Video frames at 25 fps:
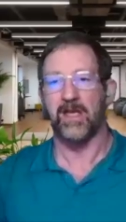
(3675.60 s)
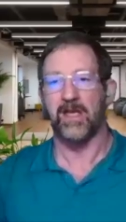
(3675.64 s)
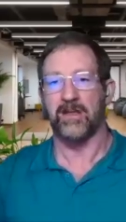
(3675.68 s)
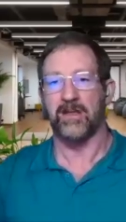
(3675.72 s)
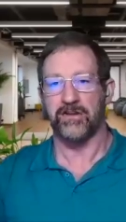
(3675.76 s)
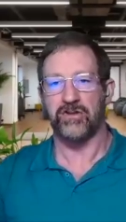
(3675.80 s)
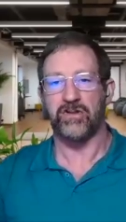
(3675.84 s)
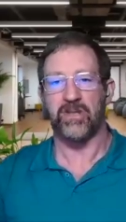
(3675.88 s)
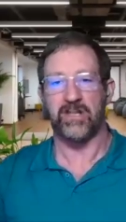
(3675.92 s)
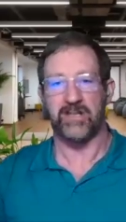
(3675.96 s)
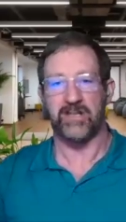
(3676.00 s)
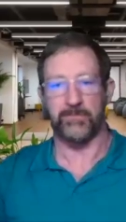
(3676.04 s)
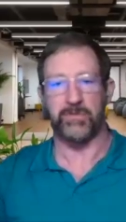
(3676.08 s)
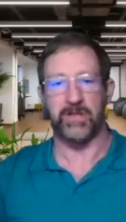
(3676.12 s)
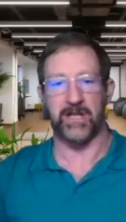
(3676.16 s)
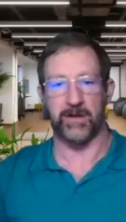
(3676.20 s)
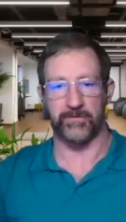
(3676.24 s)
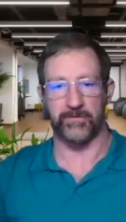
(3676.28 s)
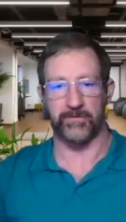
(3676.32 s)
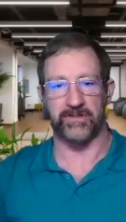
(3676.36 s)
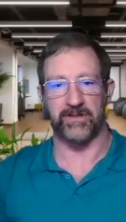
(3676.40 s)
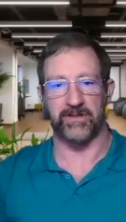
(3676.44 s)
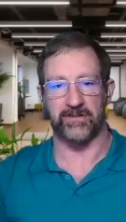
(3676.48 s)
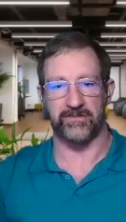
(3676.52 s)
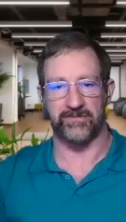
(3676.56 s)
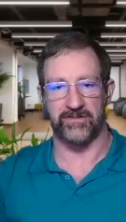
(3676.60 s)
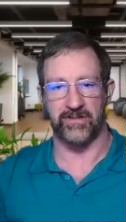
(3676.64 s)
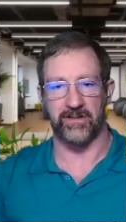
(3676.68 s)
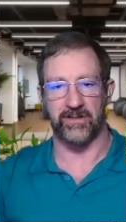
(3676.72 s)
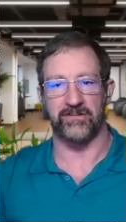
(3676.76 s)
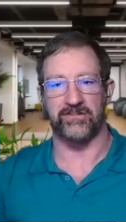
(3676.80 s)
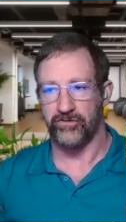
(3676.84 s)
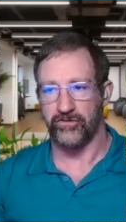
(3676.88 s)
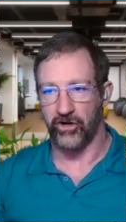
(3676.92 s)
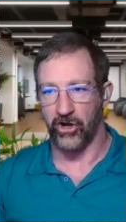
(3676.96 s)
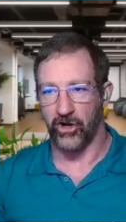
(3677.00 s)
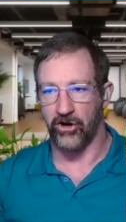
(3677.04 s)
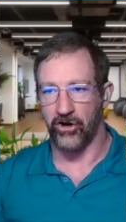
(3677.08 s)
you need to be able to
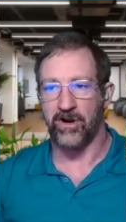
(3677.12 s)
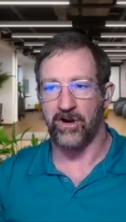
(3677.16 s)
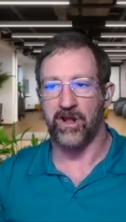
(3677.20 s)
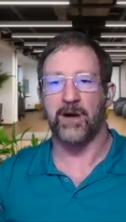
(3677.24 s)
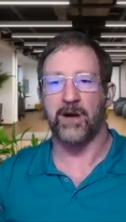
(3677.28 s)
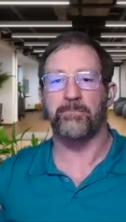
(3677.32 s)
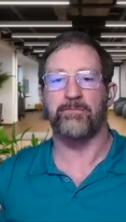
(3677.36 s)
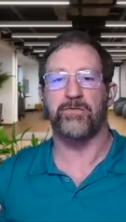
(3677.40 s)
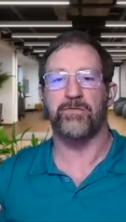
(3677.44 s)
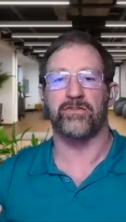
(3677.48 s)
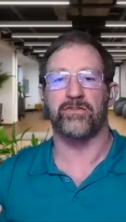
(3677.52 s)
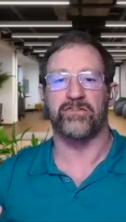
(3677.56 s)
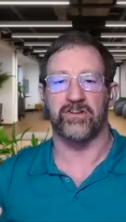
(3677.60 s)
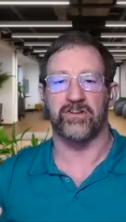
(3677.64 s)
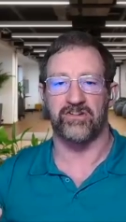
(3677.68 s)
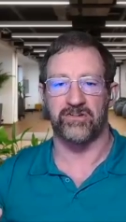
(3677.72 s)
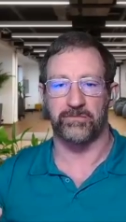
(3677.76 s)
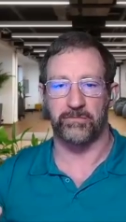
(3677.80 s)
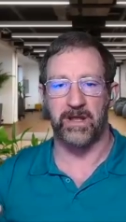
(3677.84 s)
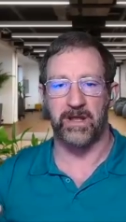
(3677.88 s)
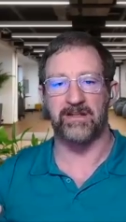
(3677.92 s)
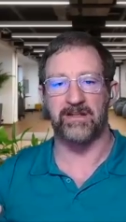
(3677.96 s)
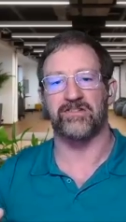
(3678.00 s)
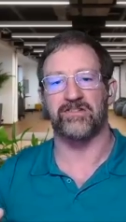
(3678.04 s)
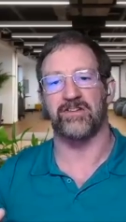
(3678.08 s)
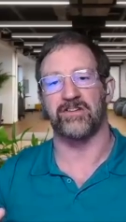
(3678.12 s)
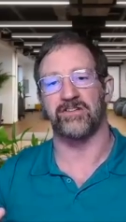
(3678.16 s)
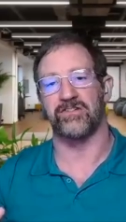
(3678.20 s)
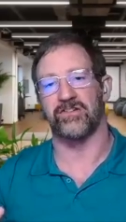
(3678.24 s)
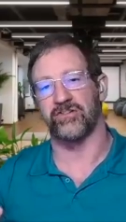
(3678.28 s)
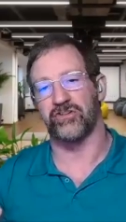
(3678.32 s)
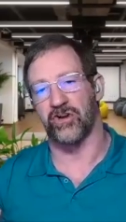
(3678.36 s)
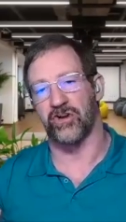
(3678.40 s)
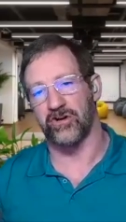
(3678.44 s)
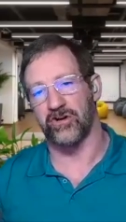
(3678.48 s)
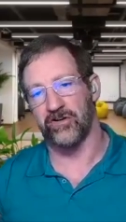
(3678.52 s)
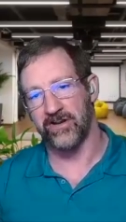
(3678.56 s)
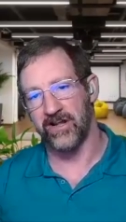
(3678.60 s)
turn up those expenses and
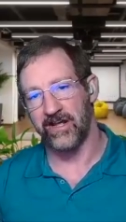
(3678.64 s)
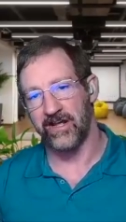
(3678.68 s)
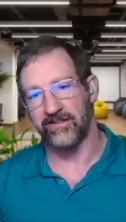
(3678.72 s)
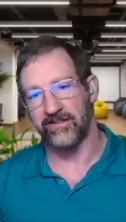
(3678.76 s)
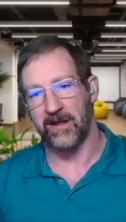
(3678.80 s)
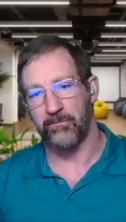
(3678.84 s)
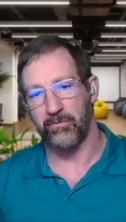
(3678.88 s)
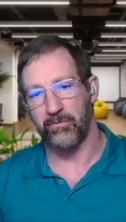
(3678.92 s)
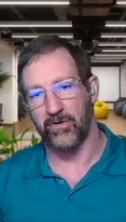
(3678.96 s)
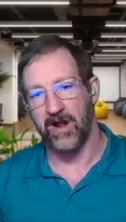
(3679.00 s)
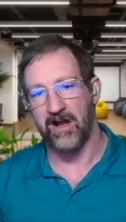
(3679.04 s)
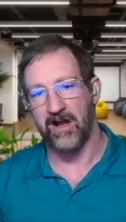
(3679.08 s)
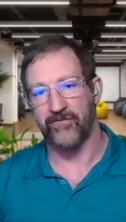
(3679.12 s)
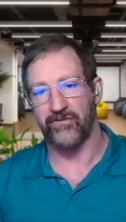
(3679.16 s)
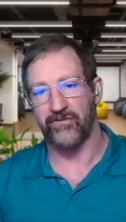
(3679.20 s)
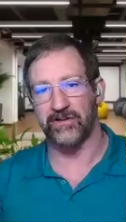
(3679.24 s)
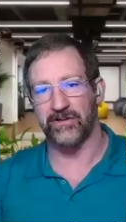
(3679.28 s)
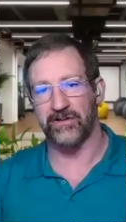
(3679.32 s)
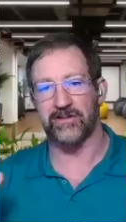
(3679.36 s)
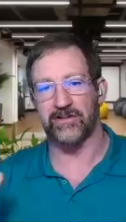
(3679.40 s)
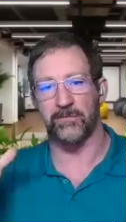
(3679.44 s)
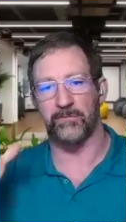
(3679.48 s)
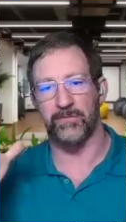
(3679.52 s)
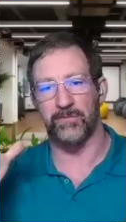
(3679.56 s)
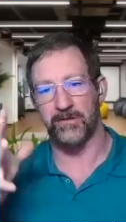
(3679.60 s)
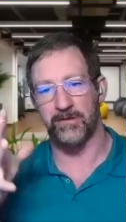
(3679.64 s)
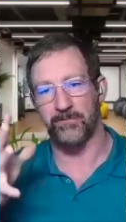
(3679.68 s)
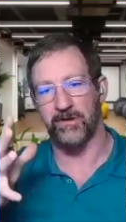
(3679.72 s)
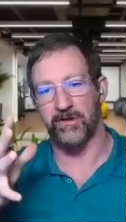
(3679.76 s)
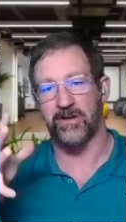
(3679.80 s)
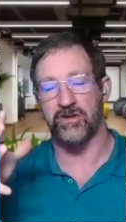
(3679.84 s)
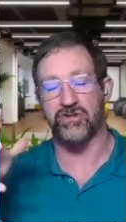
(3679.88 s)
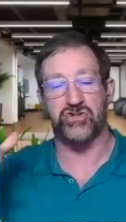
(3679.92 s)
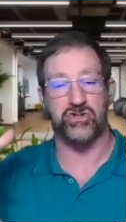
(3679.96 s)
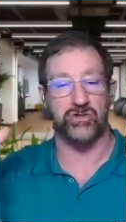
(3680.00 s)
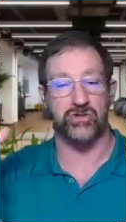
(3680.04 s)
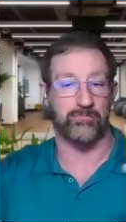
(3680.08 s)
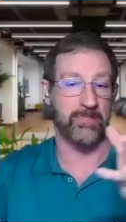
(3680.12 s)
turn down that profit a little bit,
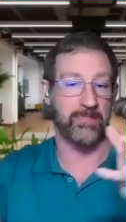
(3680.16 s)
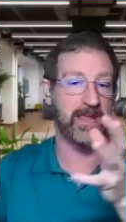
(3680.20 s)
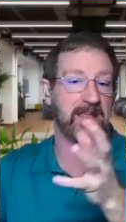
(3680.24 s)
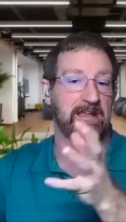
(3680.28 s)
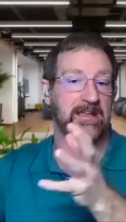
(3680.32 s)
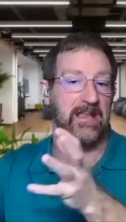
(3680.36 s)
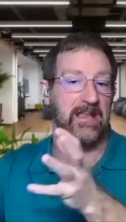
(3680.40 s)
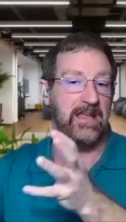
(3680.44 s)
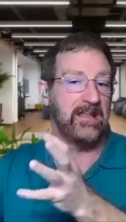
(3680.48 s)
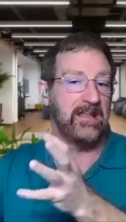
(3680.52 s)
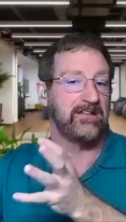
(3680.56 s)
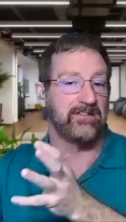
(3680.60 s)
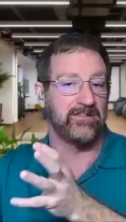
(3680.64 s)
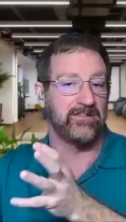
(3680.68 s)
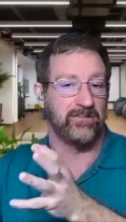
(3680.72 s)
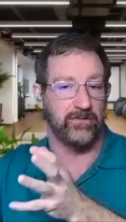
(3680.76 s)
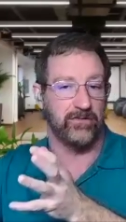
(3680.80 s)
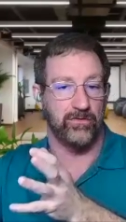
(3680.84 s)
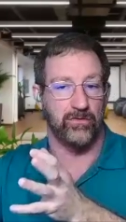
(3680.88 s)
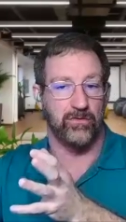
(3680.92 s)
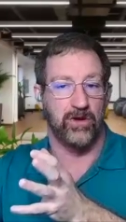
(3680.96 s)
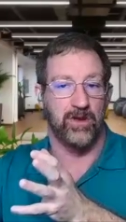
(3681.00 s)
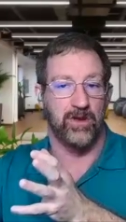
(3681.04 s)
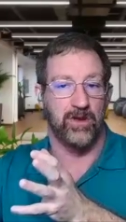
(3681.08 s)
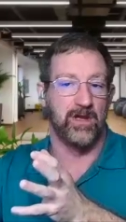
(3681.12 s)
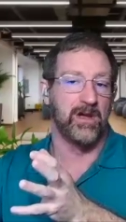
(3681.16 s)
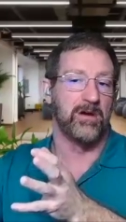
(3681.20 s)
because you may need to